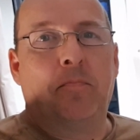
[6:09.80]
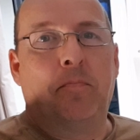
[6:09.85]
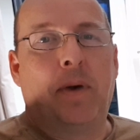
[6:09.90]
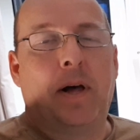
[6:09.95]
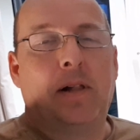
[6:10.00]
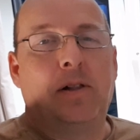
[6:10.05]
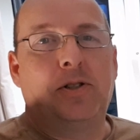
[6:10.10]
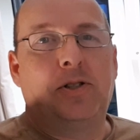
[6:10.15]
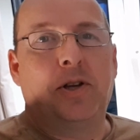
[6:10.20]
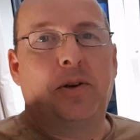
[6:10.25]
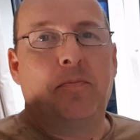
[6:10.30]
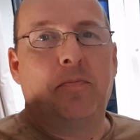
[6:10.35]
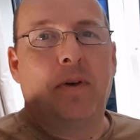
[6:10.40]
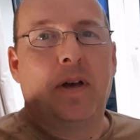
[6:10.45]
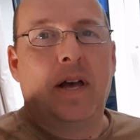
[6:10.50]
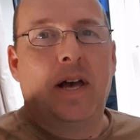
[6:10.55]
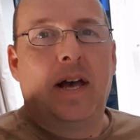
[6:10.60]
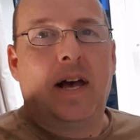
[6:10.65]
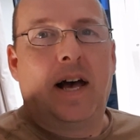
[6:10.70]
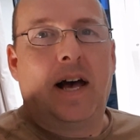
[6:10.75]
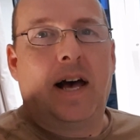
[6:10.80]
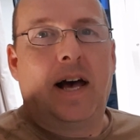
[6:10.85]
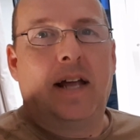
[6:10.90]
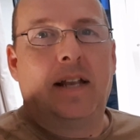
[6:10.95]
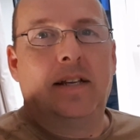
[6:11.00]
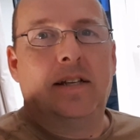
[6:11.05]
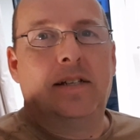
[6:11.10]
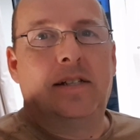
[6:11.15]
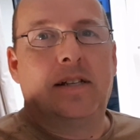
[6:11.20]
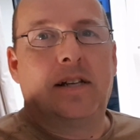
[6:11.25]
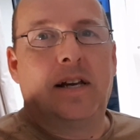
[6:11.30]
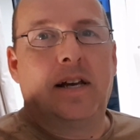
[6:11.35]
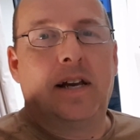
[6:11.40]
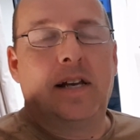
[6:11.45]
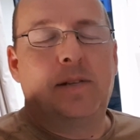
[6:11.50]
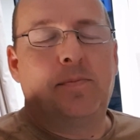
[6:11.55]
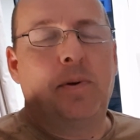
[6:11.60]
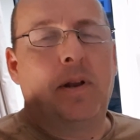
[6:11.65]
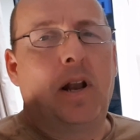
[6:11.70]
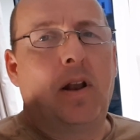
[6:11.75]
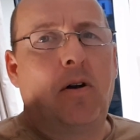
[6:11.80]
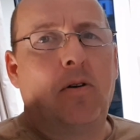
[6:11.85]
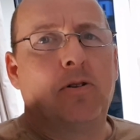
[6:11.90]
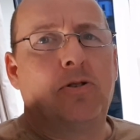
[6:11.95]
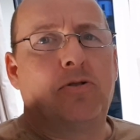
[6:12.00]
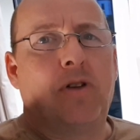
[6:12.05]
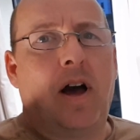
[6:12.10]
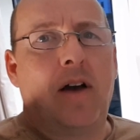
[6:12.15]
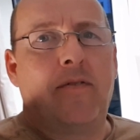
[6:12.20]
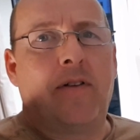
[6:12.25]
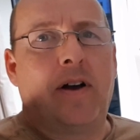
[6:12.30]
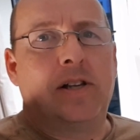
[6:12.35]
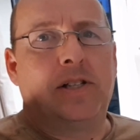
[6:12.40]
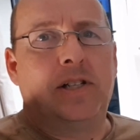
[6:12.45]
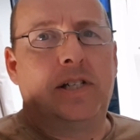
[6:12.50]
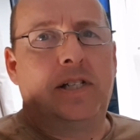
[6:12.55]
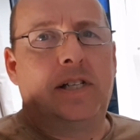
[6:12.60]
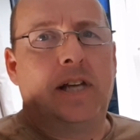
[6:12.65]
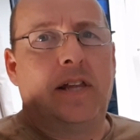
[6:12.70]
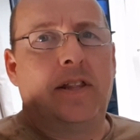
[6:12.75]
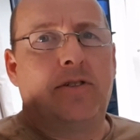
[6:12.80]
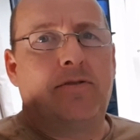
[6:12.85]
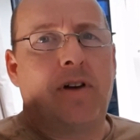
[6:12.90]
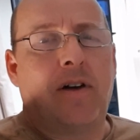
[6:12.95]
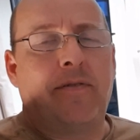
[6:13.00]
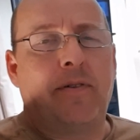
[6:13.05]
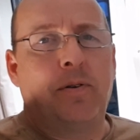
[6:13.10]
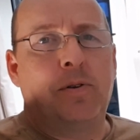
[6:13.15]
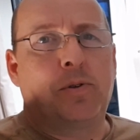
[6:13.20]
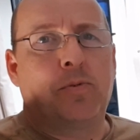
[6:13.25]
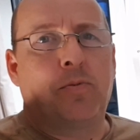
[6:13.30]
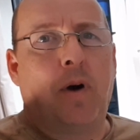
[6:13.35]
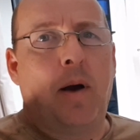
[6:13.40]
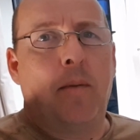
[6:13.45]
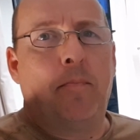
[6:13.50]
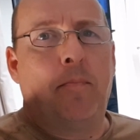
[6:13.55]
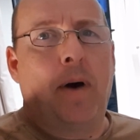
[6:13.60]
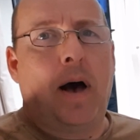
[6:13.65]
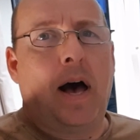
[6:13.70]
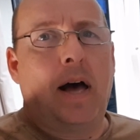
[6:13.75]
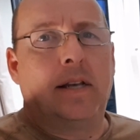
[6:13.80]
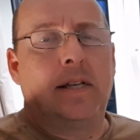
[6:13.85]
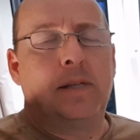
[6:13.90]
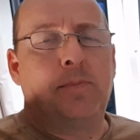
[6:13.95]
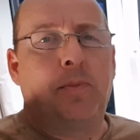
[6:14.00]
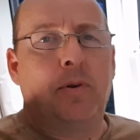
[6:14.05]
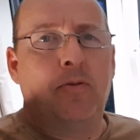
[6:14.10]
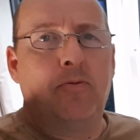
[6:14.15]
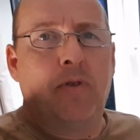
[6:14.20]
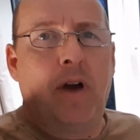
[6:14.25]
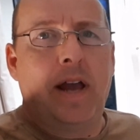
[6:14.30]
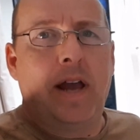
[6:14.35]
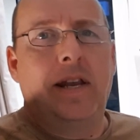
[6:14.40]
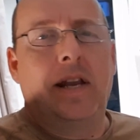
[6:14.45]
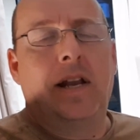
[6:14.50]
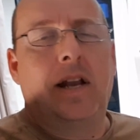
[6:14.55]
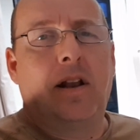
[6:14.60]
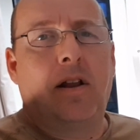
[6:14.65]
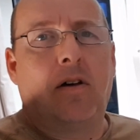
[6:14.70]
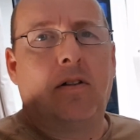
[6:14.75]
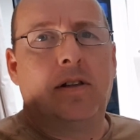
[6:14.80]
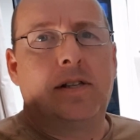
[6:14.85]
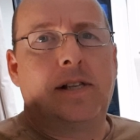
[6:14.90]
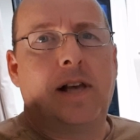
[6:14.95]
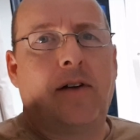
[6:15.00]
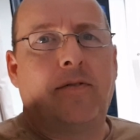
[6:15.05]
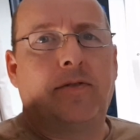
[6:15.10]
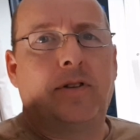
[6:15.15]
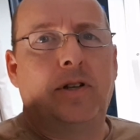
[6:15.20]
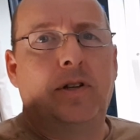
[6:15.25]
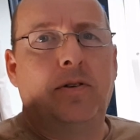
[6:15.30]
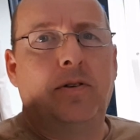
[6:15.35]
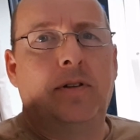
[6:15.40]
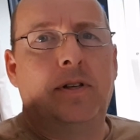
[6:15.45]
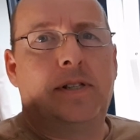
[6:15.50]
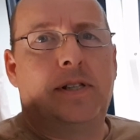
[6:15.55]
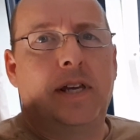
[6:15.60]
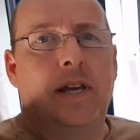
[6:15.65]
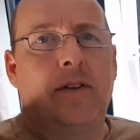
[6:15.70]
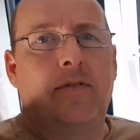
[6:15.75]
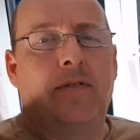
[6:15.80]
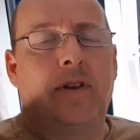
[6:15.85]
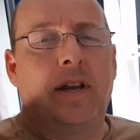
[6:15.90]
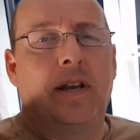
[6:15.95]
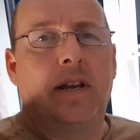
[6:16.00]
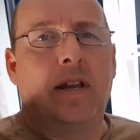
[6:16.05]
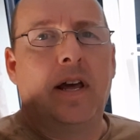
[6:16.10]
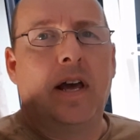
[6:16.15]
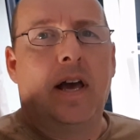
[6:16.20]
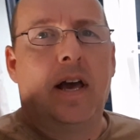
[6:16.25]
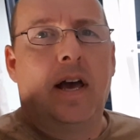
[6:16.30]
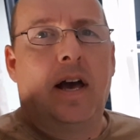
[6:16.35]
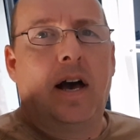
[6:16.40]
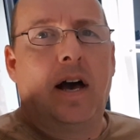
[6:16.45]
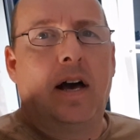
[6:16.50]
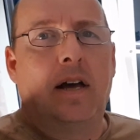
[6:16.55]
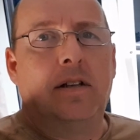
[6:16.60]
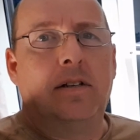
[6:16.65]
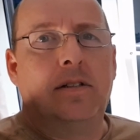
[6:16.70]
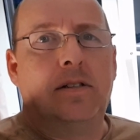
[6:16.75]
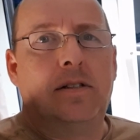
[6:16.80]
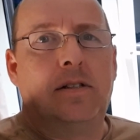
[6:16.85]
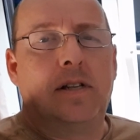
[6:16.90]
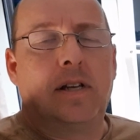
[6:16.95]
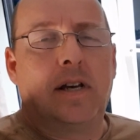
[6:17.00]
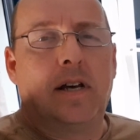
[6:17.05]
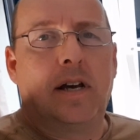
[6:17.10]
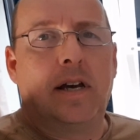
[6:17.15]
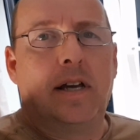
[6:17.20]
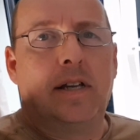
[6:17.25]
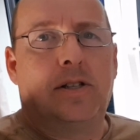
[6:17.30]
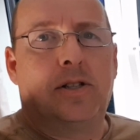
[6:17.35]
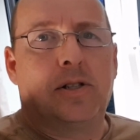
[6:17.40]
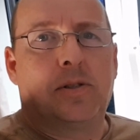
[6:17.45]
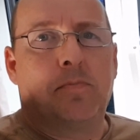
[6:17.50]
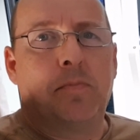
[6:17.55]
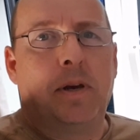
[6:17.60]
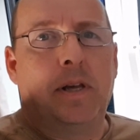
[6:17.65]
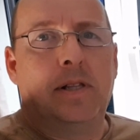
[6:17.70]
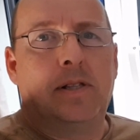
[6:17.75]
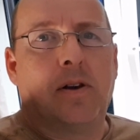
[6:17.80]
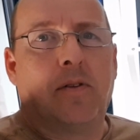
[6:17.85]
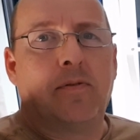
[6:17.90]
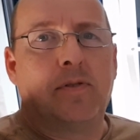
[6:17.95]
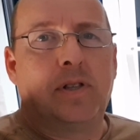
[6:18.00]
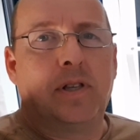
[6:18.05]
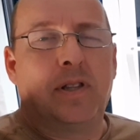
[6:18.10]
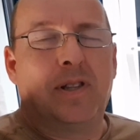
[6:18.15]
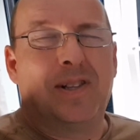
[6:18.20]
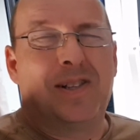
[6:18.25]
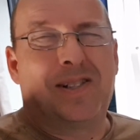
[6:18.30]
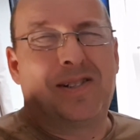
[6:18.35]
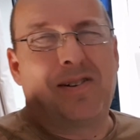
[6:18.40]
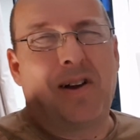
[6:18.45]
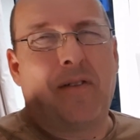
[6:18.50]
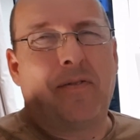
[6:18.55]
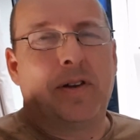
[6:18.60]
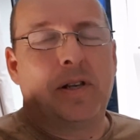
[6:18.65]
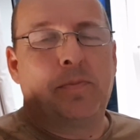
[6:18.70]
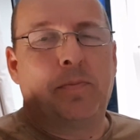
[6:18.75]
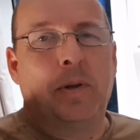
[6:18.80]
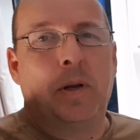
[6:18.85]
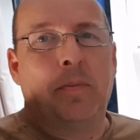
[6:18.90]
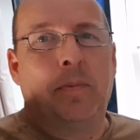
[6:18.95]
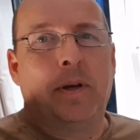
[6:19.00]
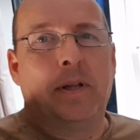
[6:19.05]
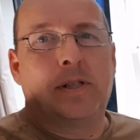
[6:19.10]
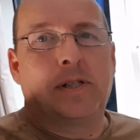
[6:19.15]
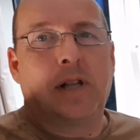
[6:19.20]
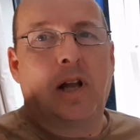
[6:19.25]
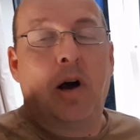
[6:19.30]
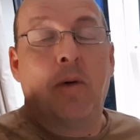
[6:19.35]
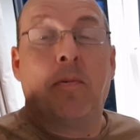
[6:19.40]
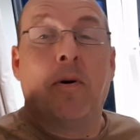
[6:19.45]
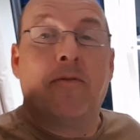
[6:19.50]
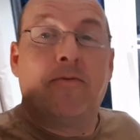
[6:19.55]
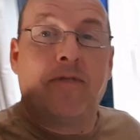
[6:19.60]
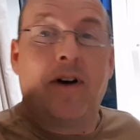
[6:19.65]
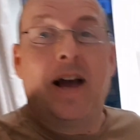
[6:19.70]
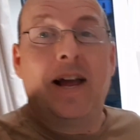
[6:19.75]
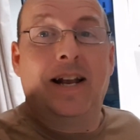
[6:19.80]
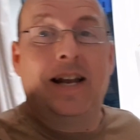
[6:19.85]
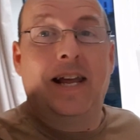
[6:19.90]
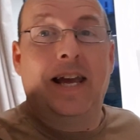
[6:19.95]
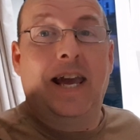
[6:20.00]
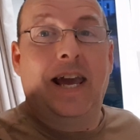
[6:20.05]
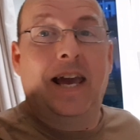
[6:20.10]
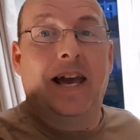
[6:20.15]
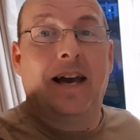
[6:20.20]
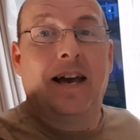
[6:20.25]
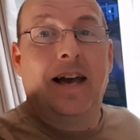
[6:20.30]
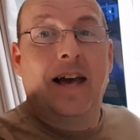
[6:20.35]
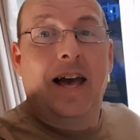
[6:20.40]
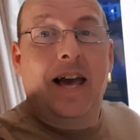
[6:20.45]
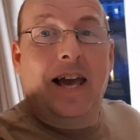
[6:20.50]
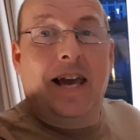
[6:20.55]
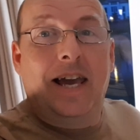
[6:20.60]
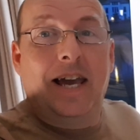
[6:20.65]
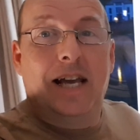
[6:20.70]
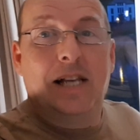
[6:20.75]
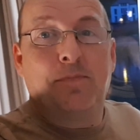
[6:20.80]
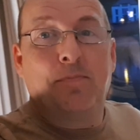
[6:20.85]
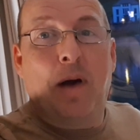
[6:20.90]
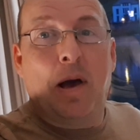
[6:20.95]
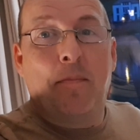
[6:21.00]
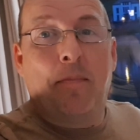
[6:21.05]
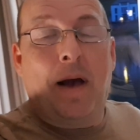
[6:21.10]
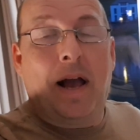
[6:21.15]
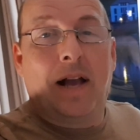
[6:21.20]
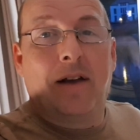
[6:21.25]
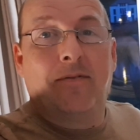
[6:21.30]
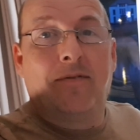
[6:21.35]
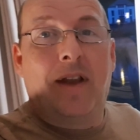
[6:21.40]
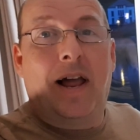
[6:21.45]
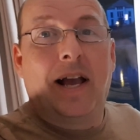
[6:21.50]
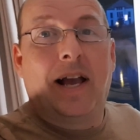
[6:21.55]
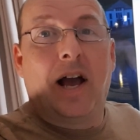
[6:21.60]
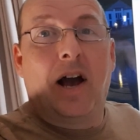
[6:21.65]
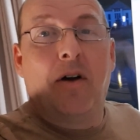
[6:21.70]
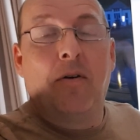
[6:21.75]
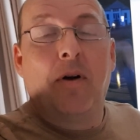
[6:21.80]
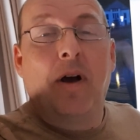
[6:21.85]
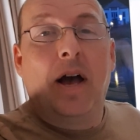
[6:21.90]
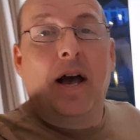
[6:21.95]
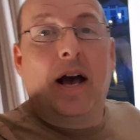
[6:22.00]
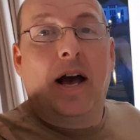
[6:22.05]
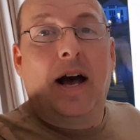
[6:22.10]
Belgium, and it's been a long drive actually today. The traffic was quite bad. It's been raining a lot this afternoon, this evening, and it just means obviously that this traffic's been a bit slow. But finally here's my bag of Lego.